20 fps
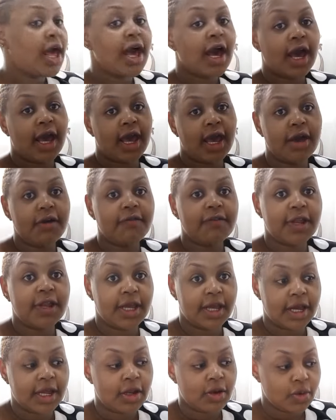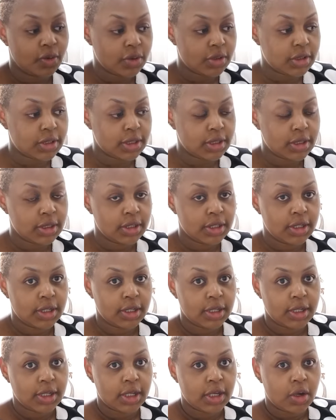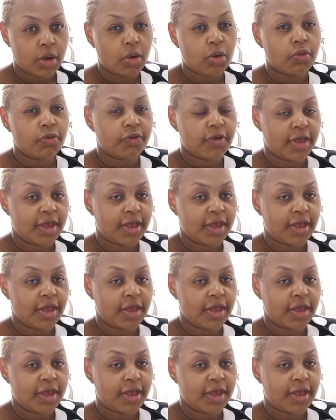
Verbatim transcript: i have like a lot of